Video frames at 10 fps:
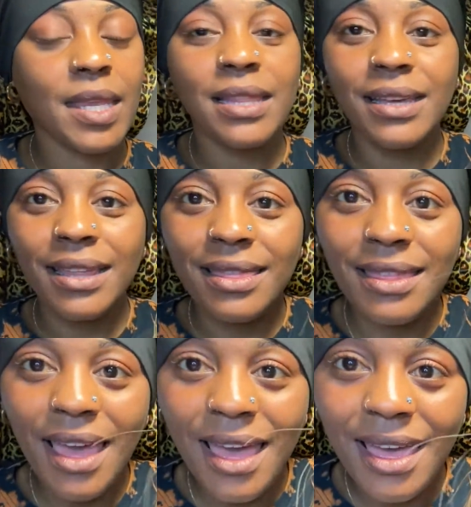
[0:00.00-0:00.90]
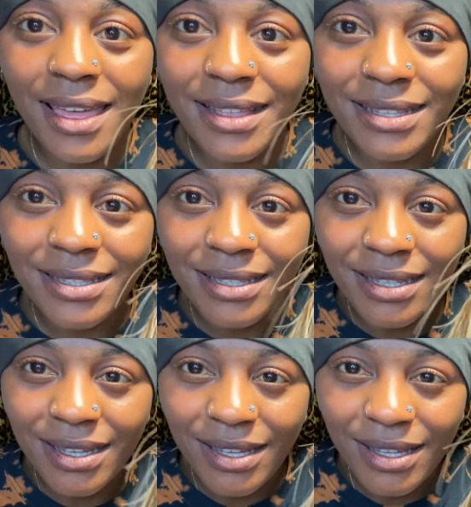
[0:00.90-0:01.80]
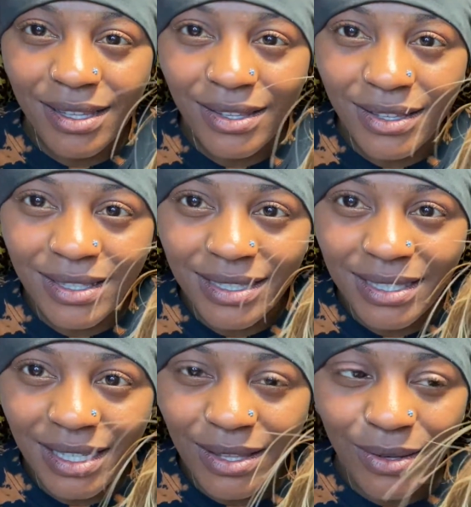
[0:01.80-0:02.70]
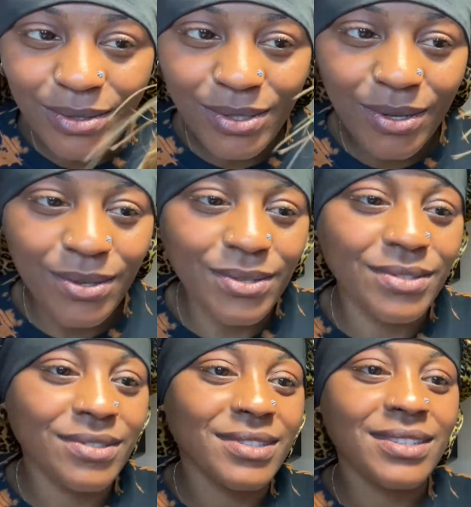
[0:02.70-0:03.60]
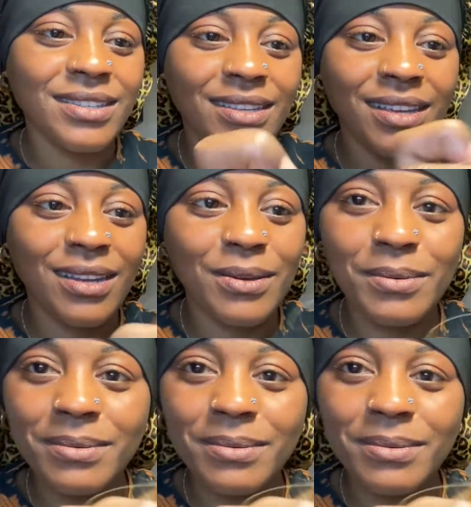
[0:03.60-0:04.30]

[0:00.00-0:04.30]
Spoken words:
look at that. You can see those holes. You know what I'm